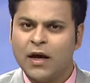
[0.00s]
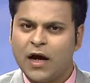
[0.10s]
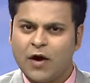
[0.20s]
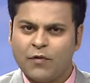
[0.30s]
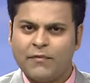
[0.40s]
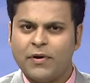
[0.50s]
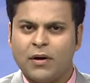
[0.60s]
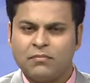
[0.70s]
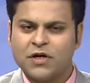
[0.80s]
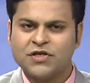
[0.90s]

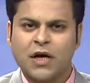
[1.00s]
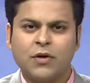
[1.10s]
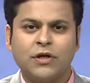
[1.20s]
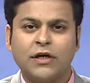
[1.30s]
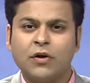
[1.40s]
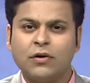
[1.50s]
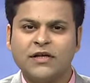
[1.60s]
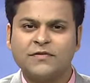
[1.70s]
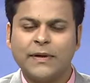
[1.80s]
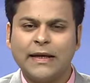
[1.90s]
However, Machado did not
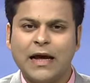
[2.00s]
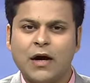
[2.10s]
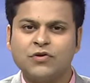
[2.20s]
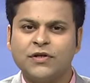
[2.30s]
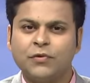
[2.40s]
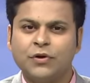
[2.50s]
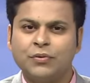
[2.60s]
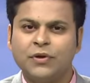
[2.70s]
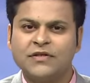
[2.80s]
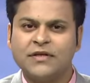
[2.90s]
explain how she would
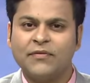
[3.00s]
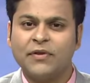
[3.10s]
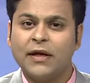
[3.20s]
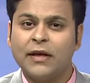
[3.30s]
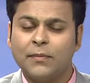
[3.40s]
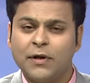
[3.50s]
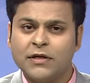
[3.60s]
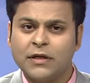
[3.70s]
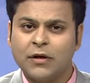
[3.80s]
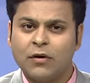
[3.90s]
do this, given the
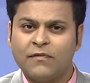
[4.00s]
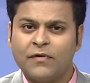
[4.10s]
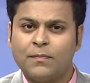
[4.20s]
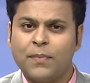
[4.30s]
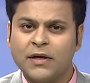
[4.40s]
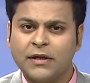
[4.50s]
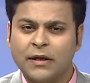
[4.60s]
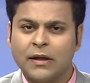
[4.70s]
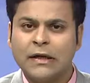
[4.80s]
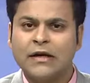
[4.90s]
inability of her
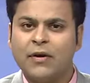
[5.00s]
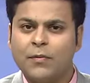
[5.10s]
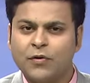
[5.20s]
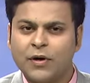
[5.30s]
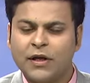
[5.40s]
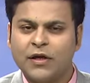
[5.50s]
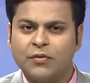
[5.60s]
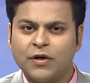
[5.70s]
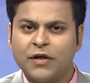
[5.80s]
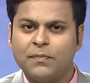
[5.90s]
party, Democratic
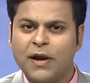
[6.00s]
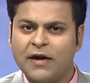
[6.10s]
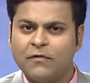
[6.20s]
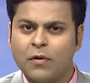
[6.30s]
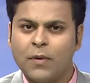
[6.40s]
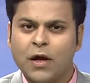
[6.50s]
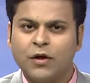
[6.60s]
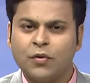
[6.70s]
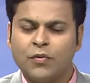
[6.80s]
Unity Platform, to